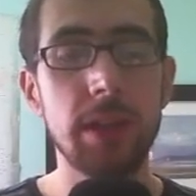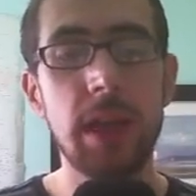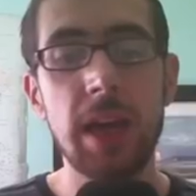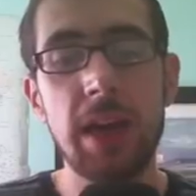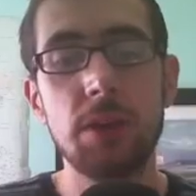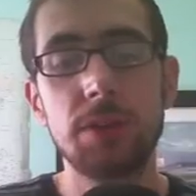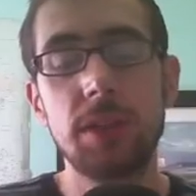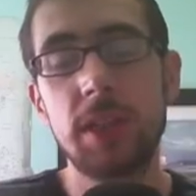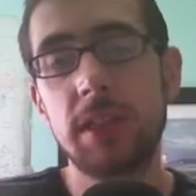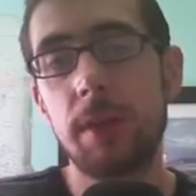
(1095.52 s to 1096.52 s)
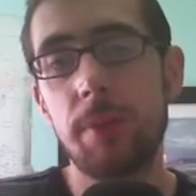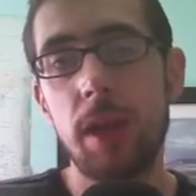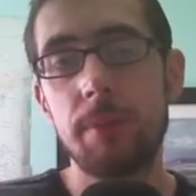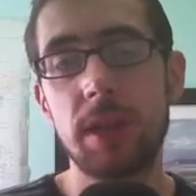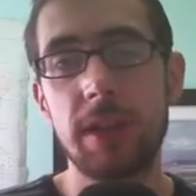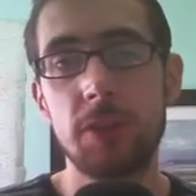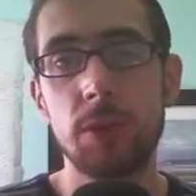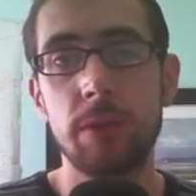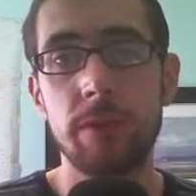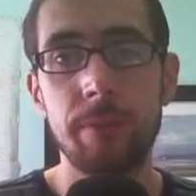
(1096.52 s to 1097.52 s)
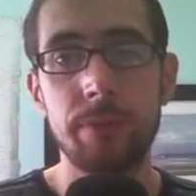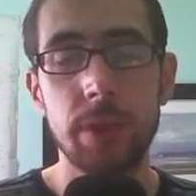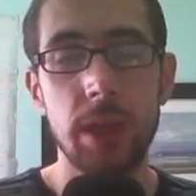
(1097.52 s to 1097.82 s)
And also you could double up. You can have 2 of them.